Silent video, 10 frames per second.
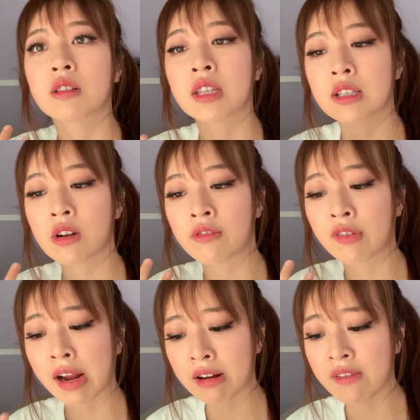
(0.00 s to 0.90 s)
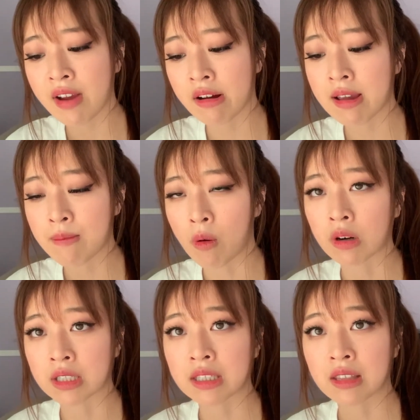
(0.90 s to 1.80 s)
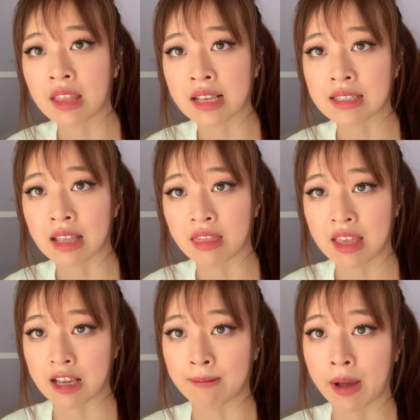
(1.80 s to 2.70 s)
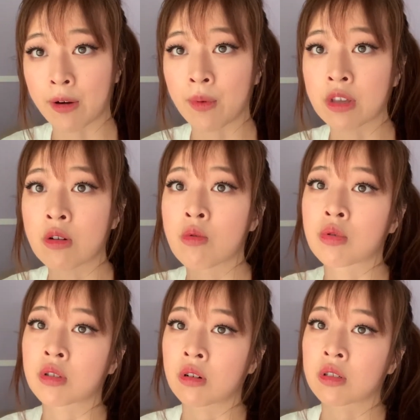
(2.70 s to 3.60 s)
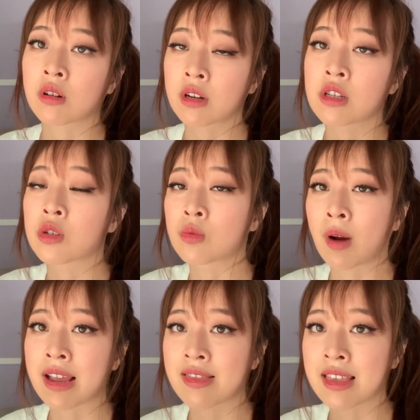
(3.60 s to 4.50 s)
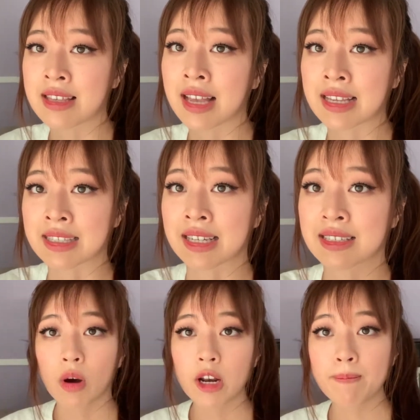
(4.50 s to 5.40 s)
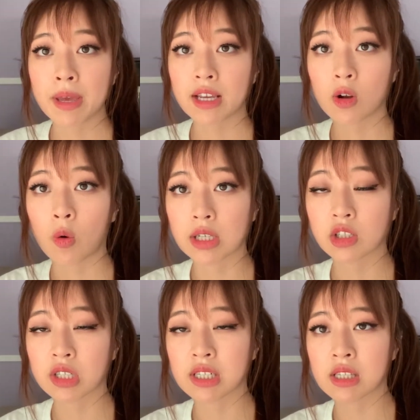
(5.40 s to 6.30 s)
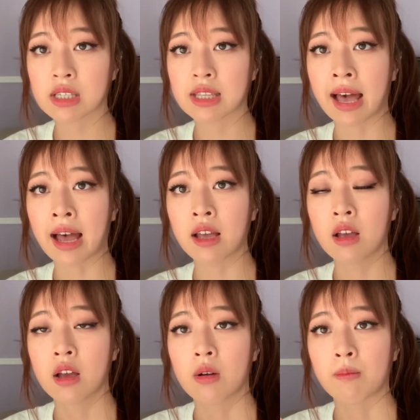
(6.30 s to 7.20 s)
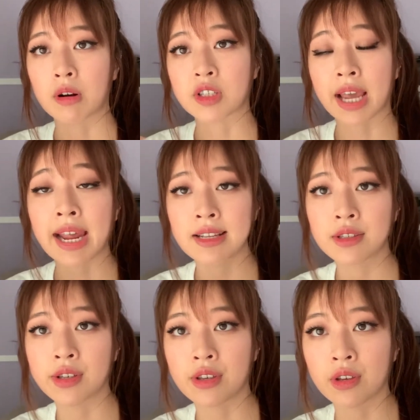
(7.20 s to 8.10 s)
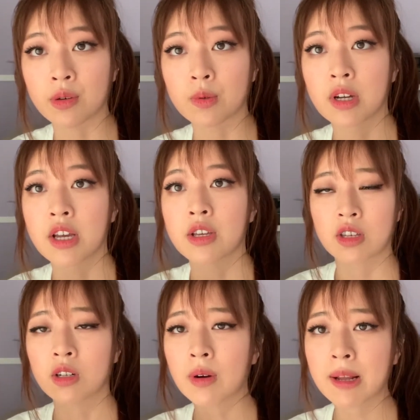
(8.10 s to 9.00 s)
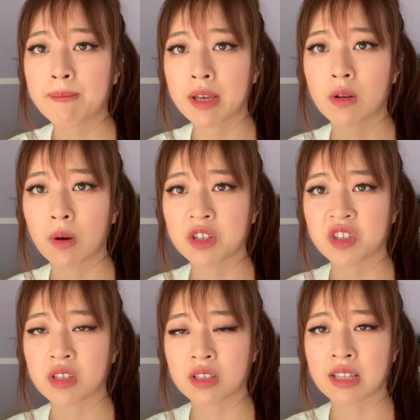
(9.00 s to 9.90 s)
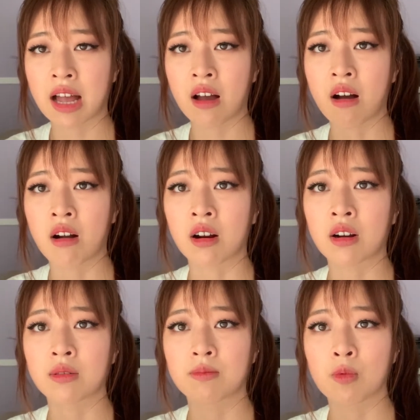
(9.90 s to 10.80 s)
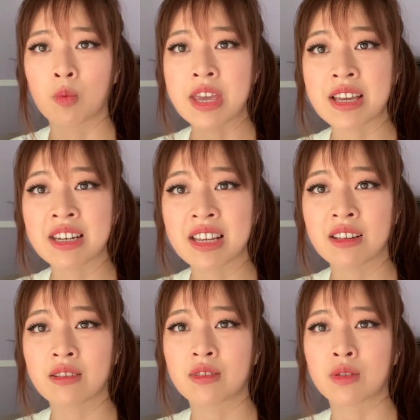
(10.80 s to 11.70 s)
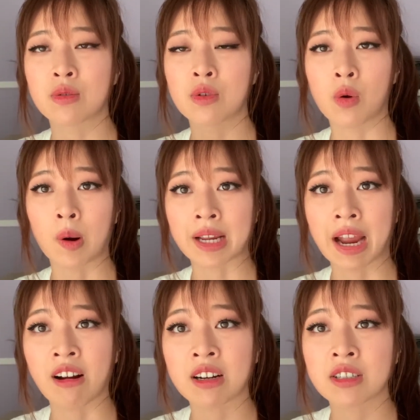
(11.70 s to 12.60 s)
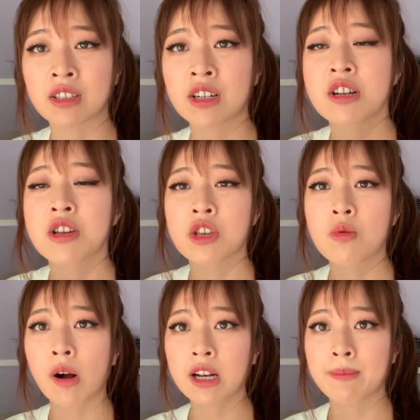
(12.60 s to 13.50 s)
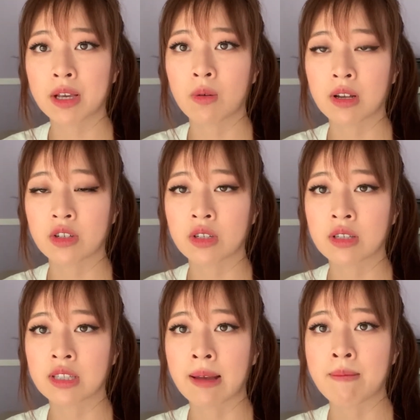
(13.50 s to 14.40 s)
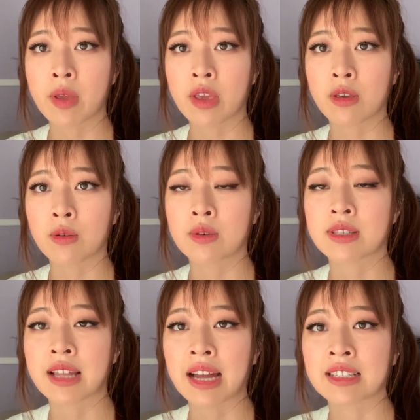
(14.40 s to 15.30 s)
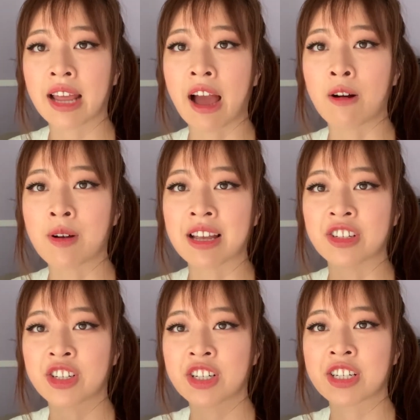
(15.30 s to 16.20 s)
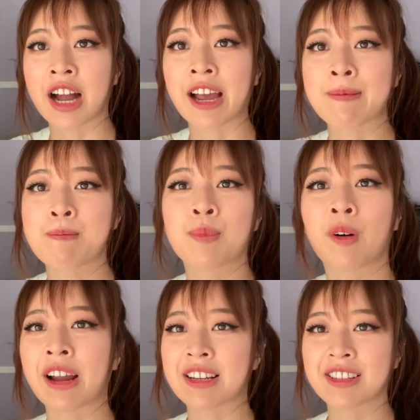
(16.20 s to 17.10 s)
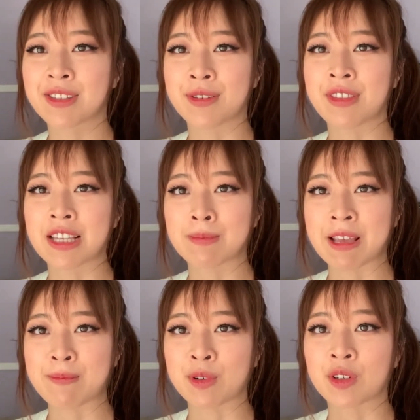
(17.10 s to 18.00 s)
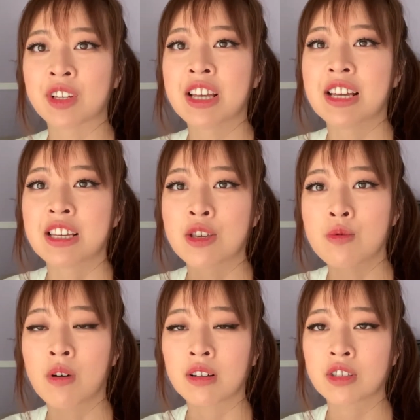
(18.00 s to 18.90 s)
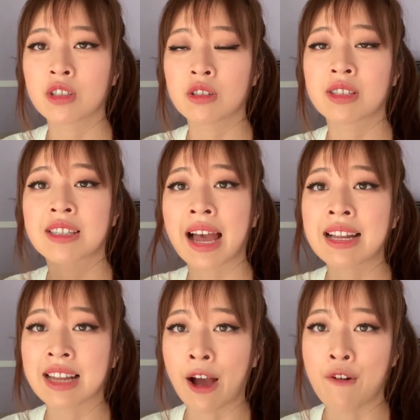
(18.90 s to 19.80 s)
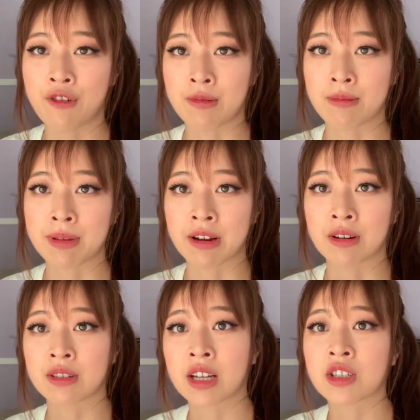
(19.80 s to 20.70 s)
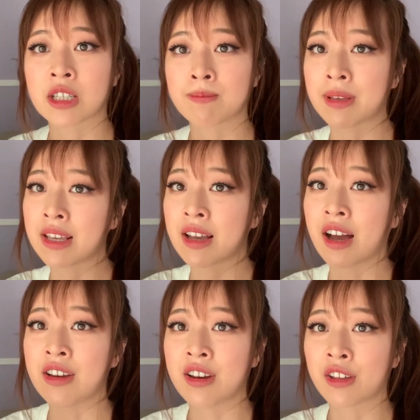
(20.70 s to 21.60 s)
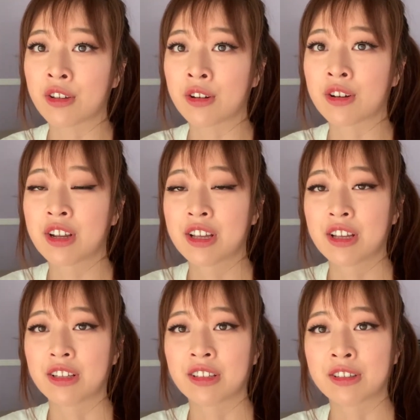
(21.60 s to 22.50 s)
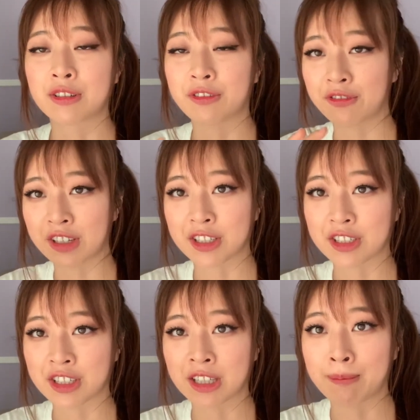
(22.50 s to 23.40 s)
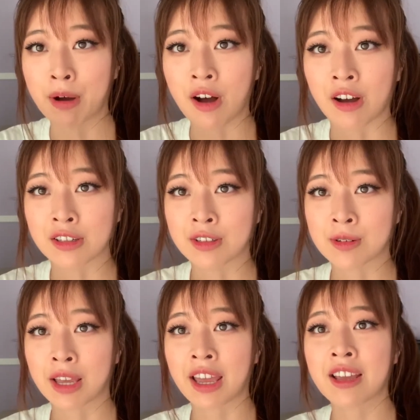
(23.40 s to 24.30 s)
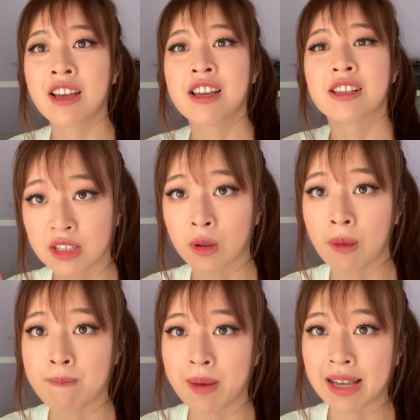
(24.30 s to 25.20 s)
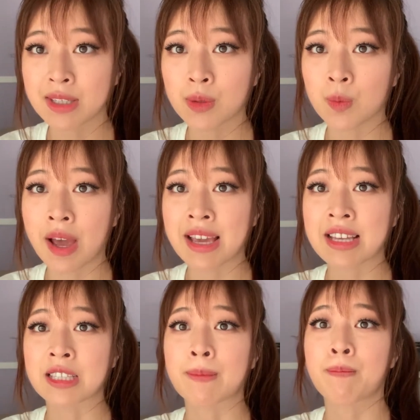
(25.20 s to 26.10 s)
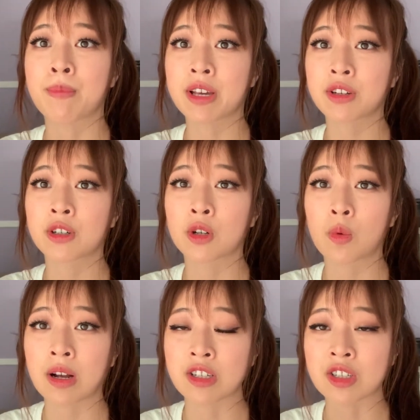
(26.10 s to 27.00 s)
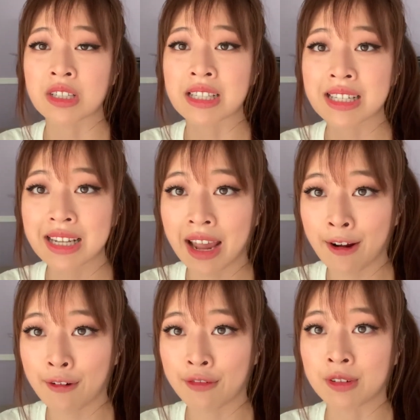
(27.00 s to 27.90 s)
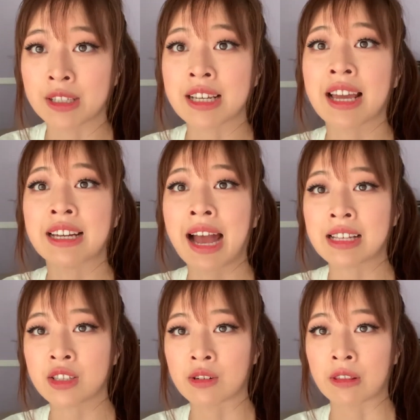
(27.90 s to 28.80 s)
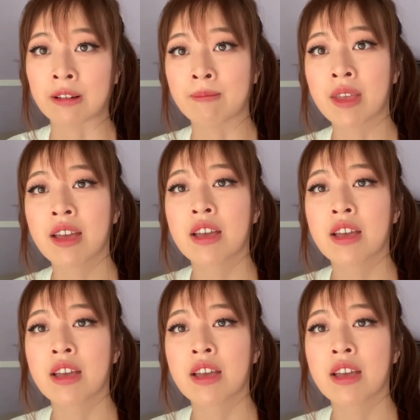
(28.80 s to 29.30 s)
These are very, very important things to think about when you are starting to write these essays. You want to pick questions that pertain to you. You don't want to pick questions that are weakening to your character. You want to pick questions that make you stand out and shine bright to these people. You want to stand out from your peers, not just be another little fish in the pond, okay? So the best way is to pick your questions carefully and answer them.